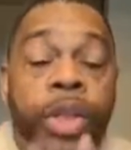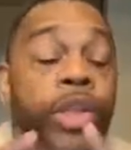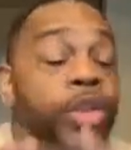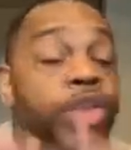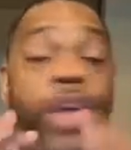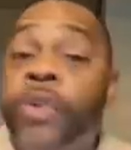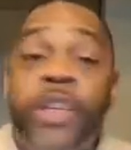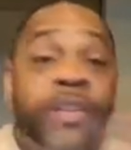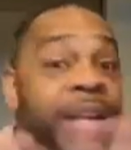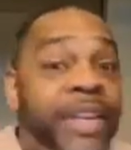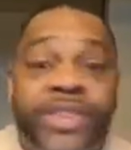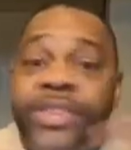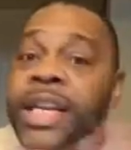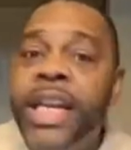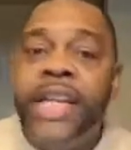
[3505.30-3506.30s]
Joseph didn't
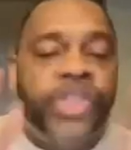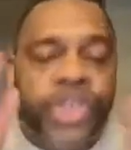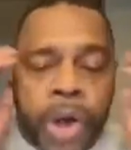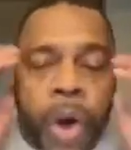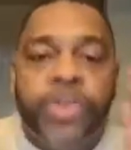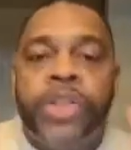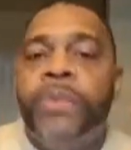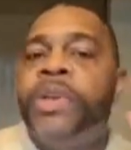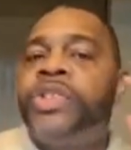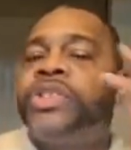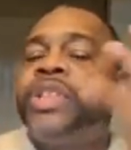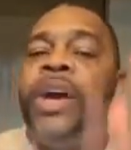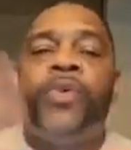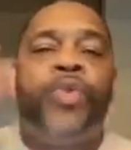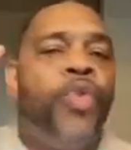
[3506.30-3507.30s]
see that Joseph was
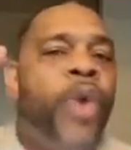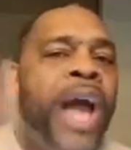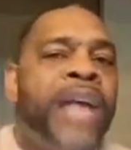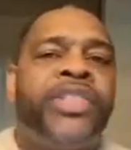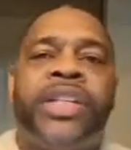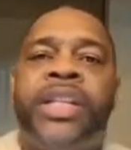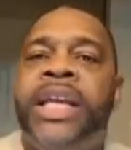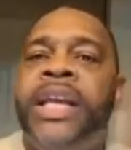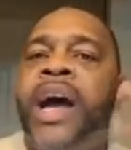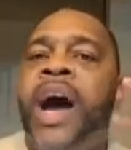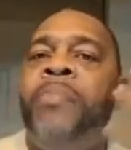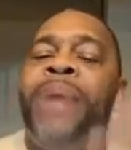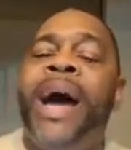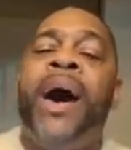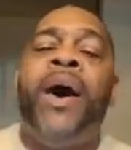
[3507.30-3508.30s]
still wrestling
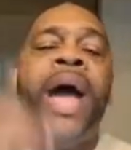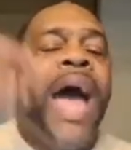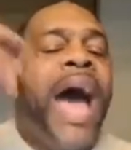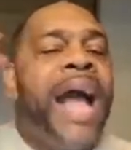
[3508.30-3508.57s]
about,